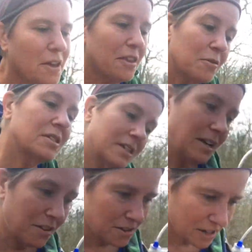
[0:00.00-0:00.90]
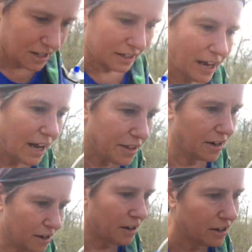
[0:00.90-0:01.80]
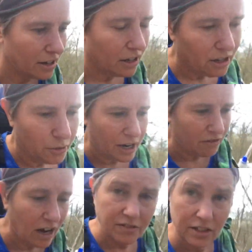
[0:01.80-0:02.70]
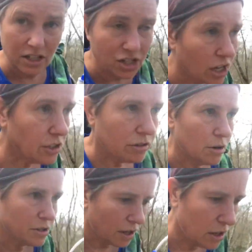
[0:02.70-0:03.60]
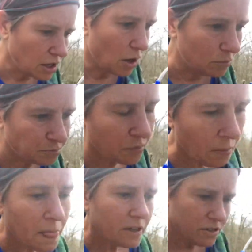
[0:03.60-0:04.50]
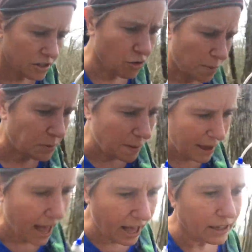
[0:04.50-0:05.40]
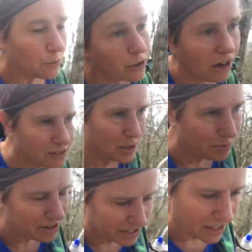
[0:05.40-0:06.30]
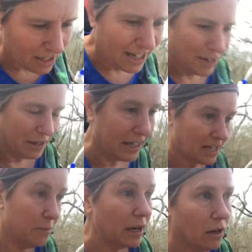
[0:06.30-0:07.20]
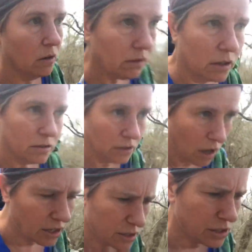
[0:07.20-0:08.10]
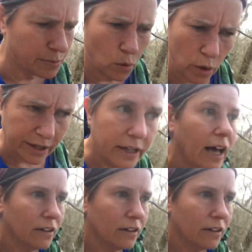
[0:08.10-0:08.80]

there was another guy there. When I arrived at that shelter, I was all alone. So I dropped my pack and went off to the privy. And when I came out, Lost Boy